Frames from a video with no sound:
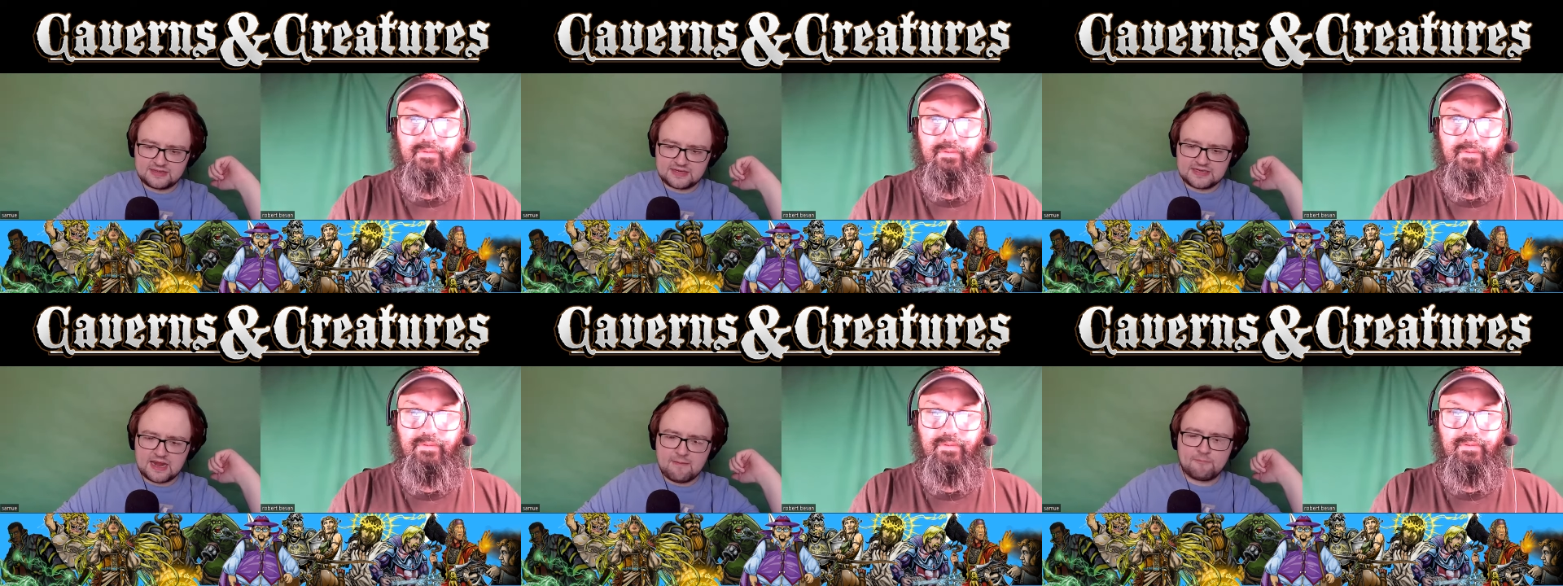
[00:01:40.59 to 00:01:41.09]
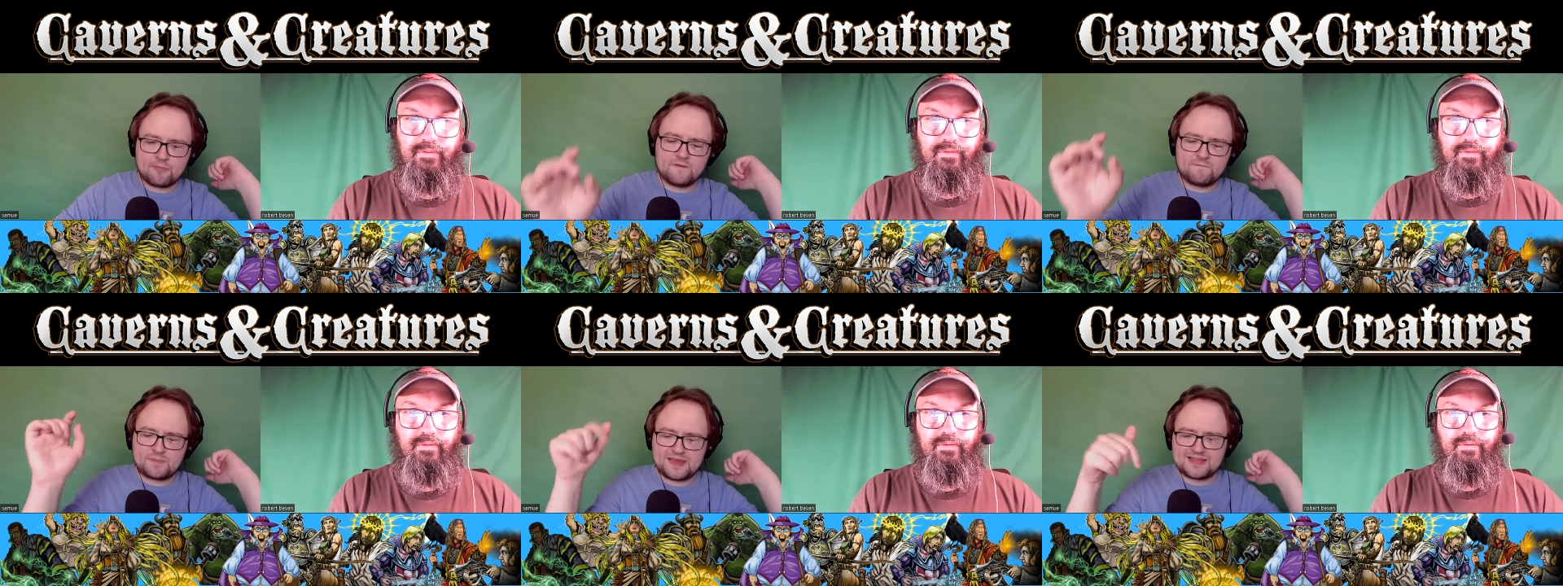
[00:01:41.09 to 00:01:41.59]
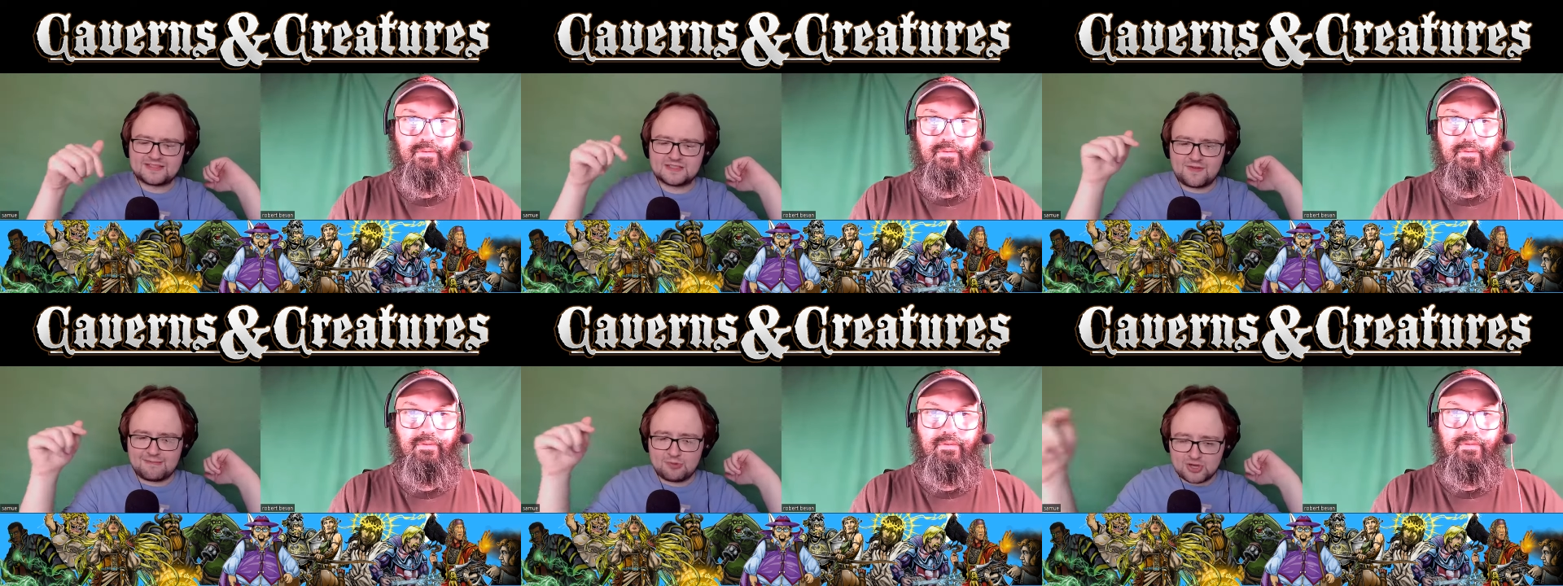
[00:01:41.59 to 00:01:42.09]
Speaker 1: the number of pieces
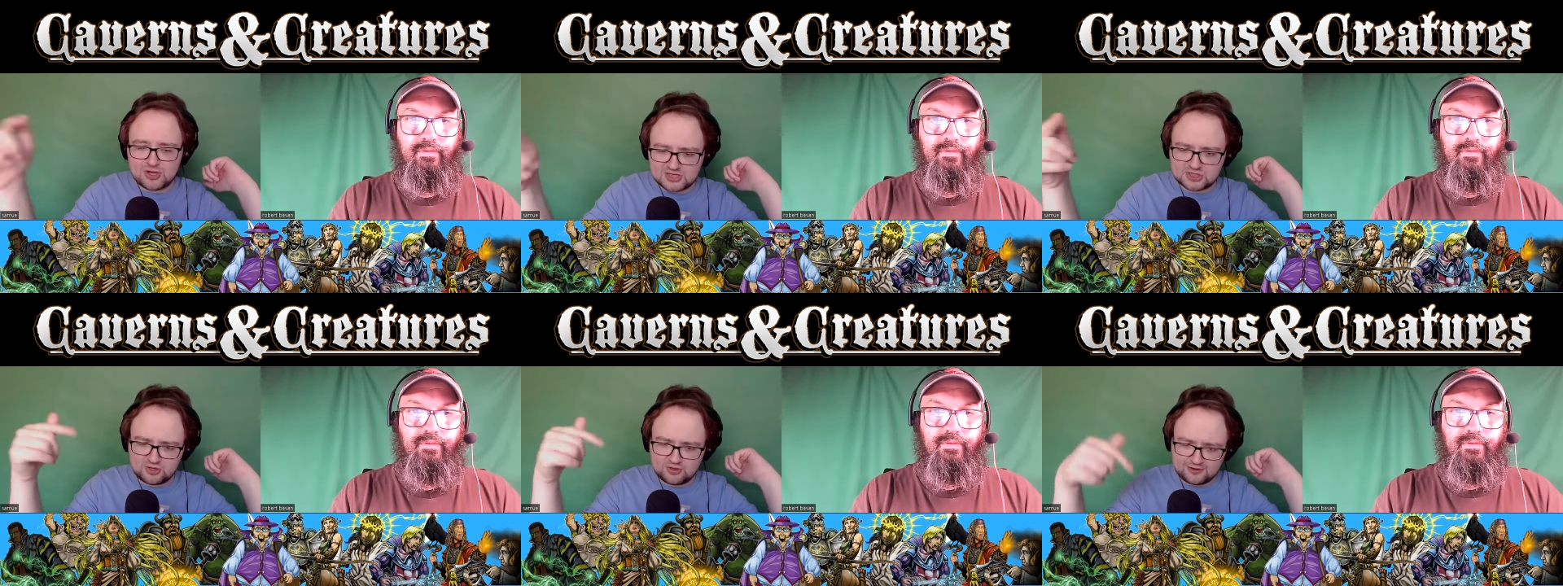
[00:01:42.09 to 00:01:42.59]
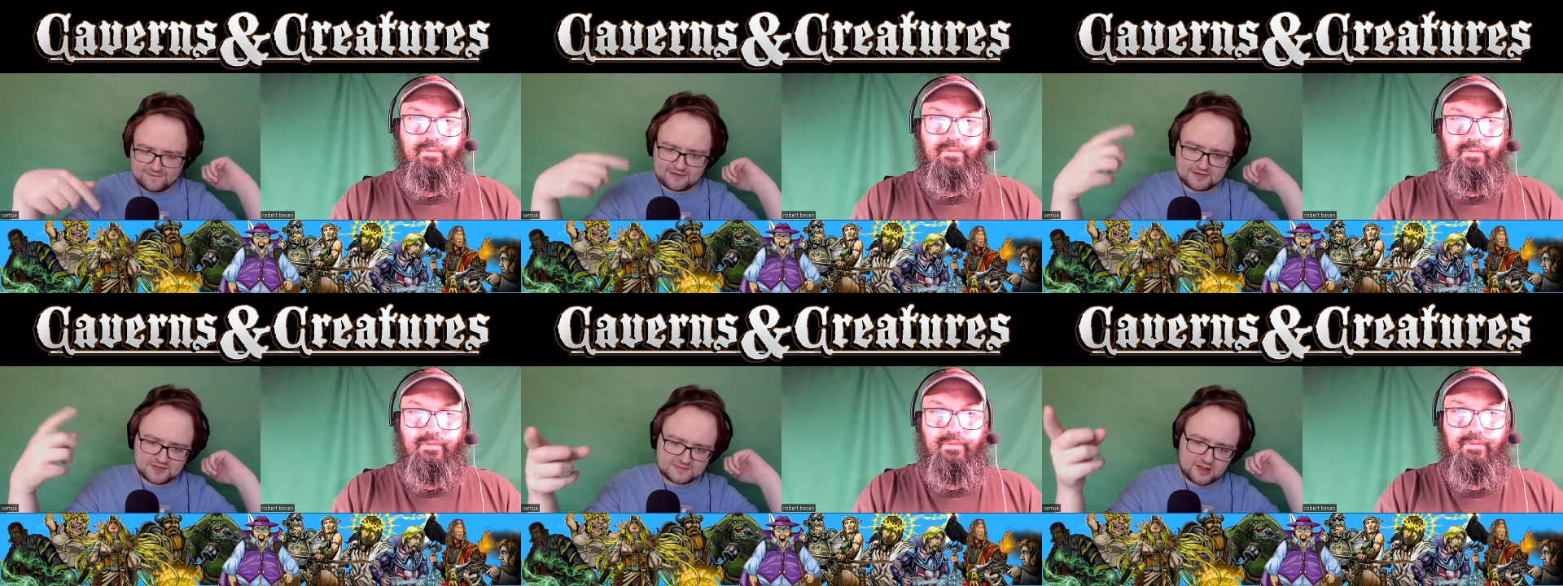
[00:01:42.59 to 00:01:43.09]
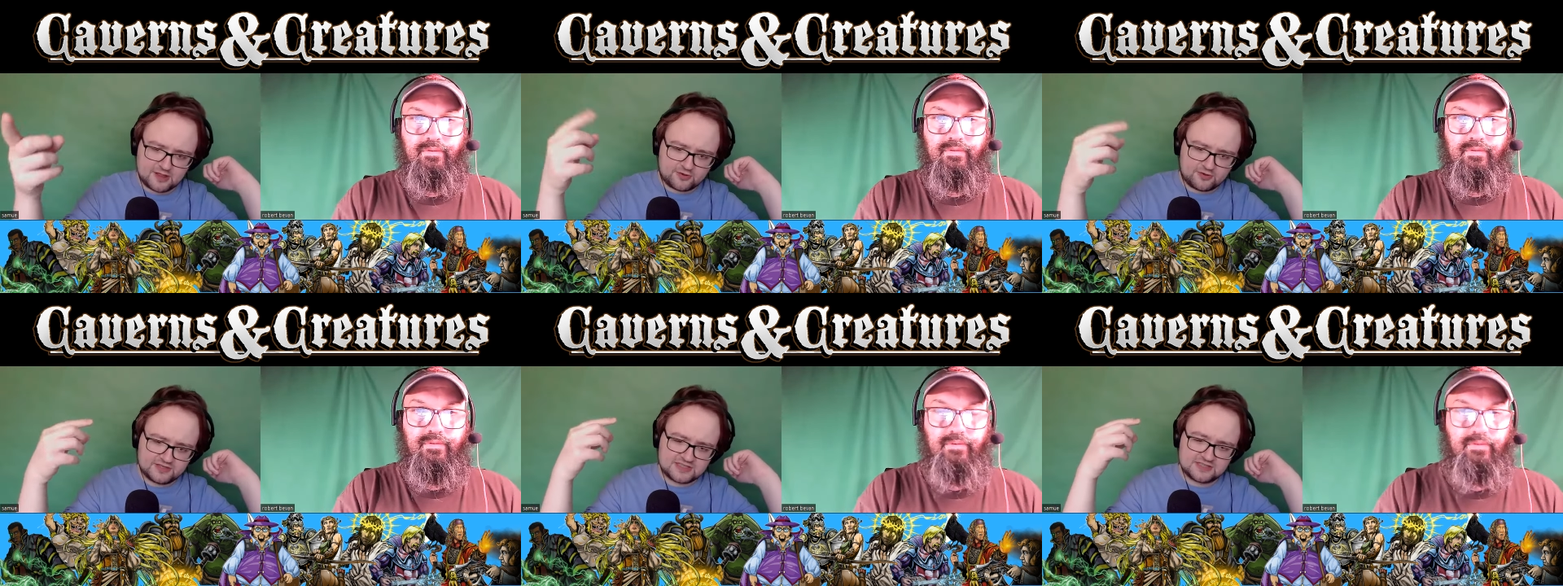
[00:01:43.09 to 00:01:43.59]
of ammunition you could affect with the spell
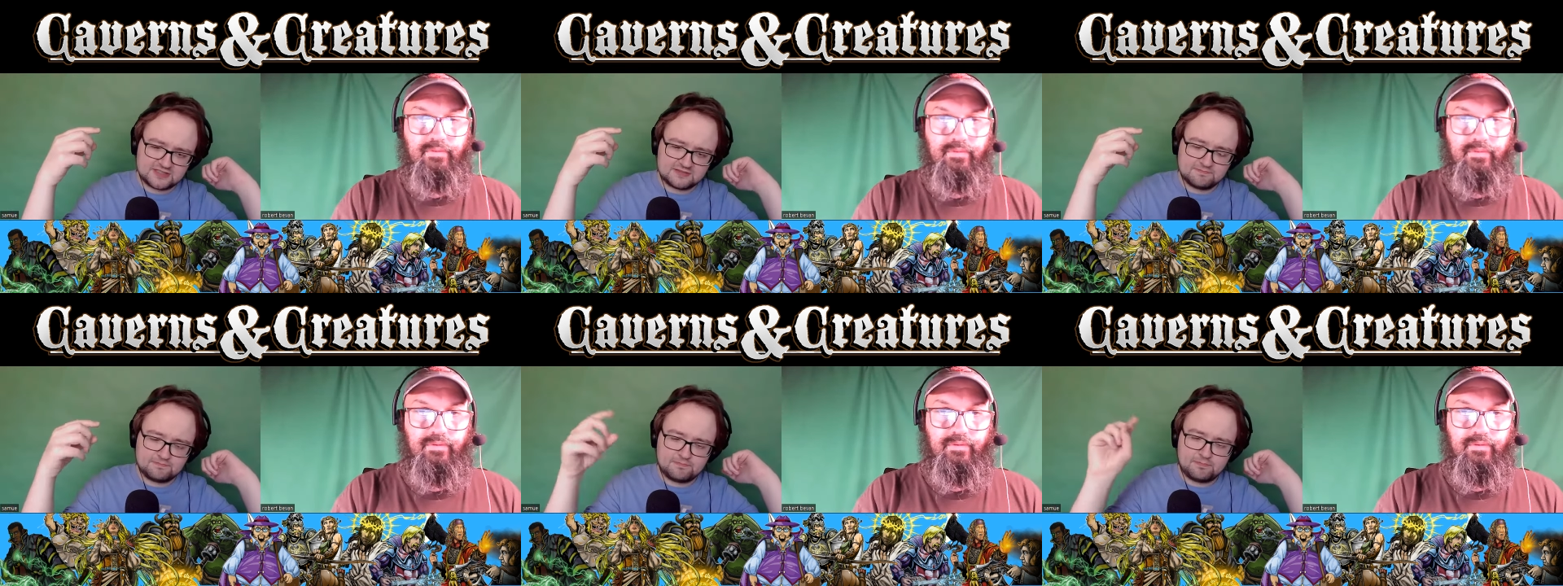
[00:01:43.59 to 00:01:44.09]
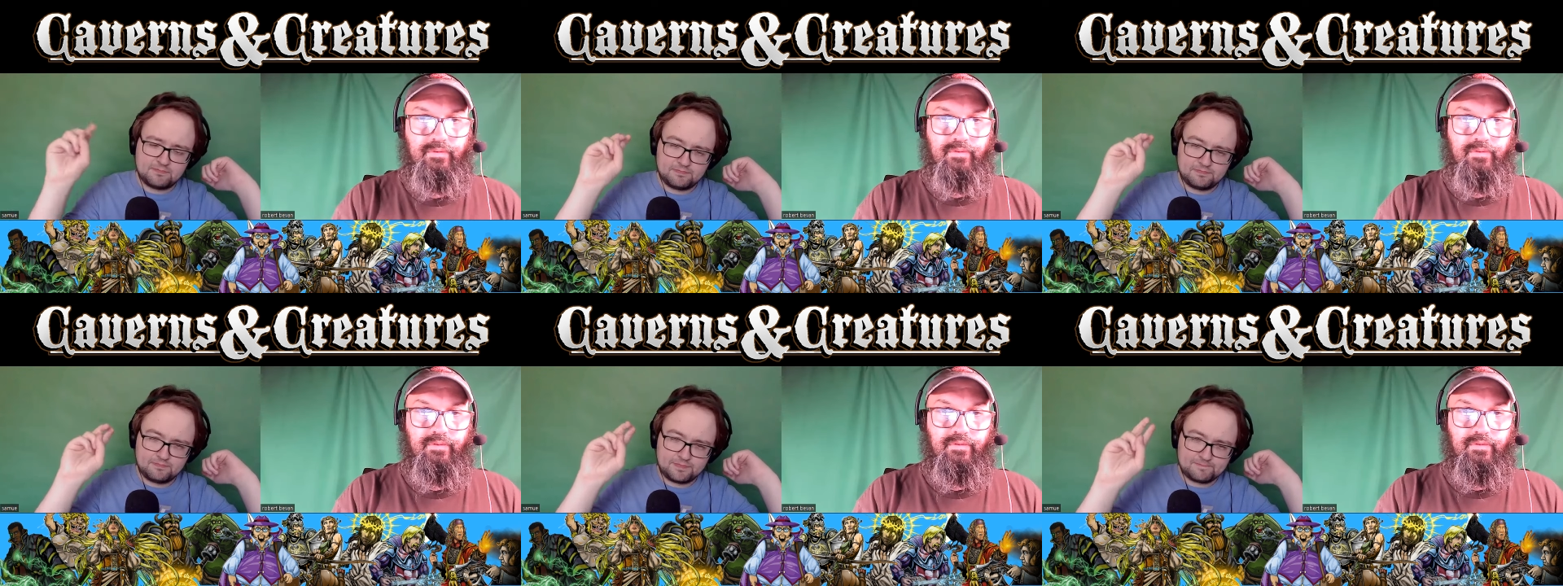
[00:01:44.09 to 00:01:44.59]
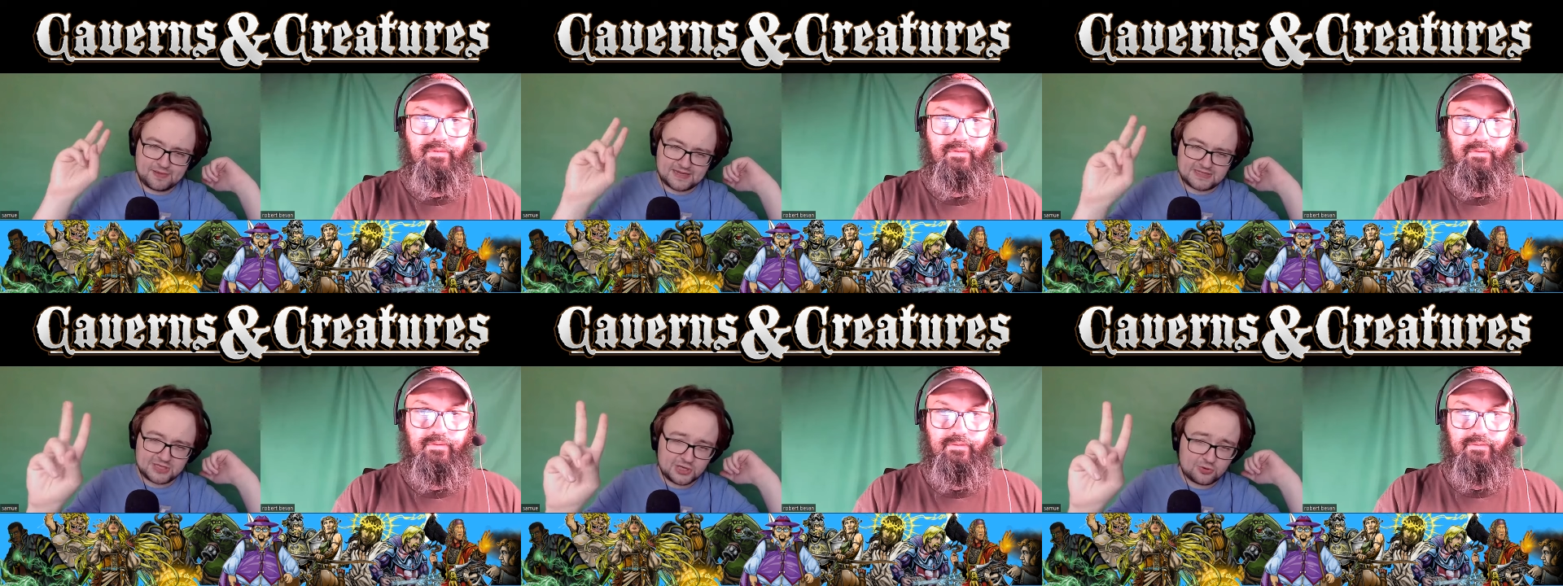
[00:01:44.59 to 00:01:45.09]
increases by
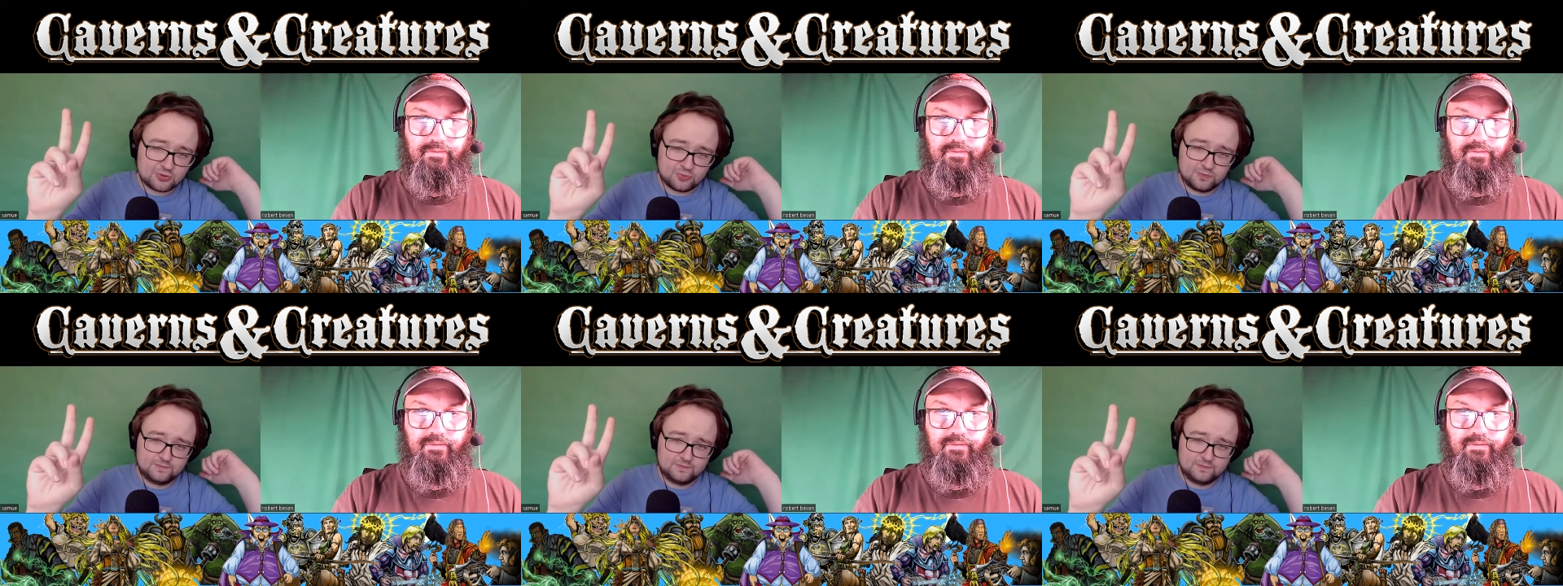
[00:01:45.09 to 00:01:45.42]
two.